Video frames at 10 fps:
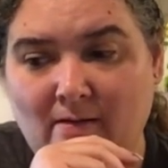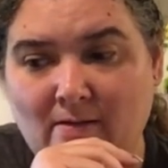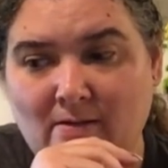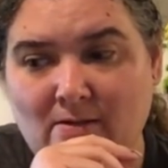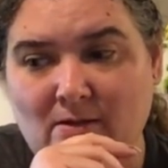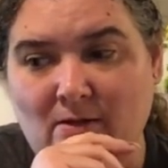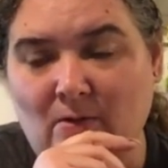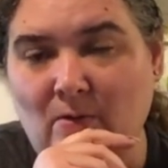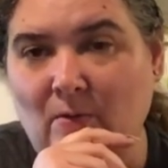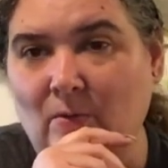
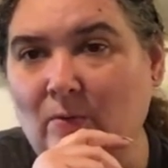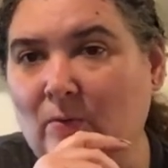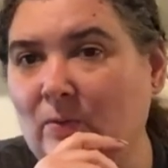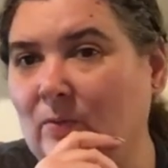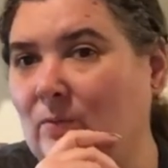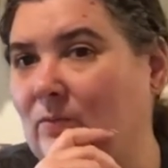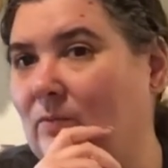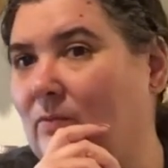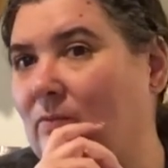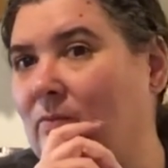So
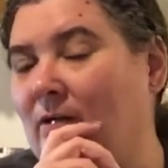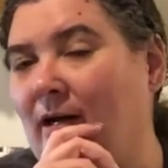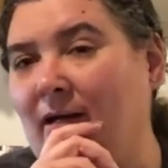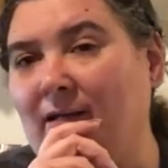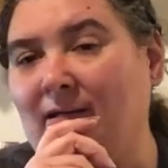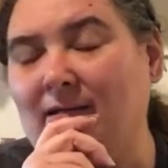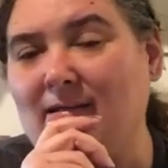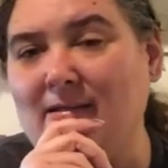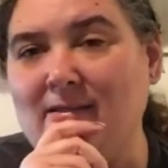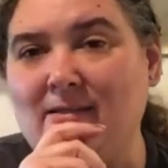that
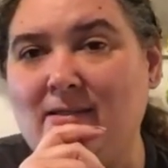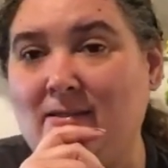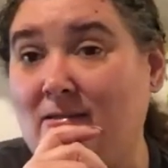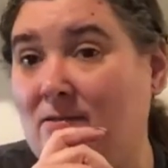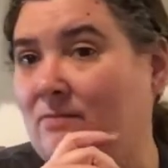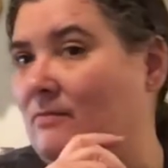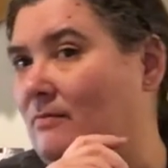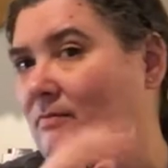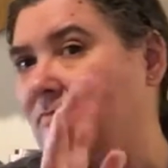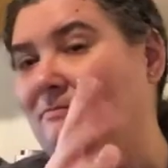is
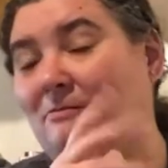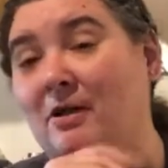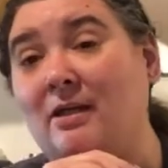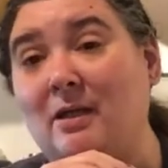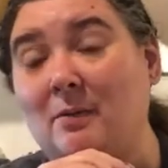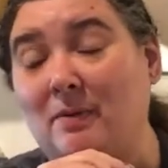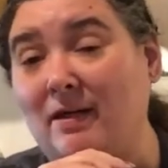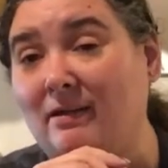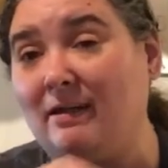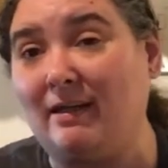really
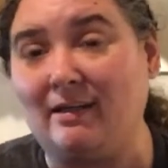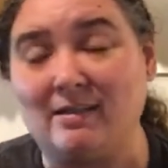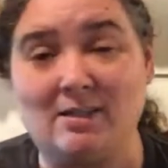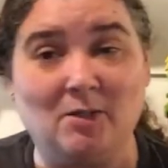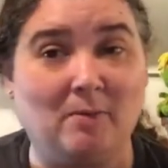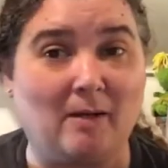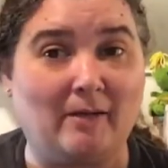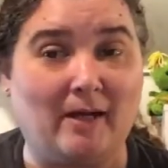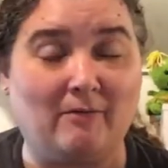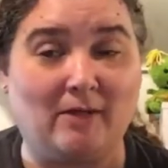appealing, and still probably
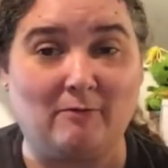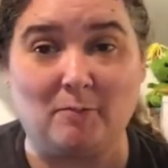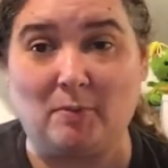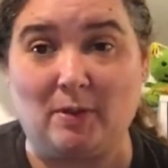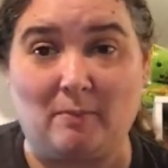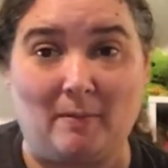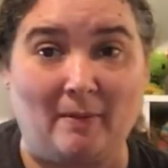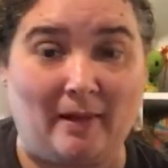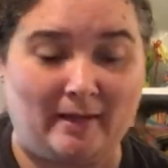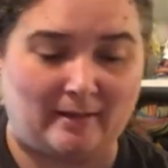have enough to put in my
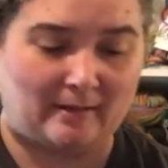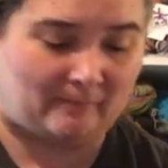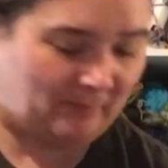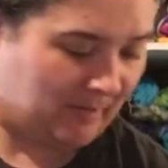blanket.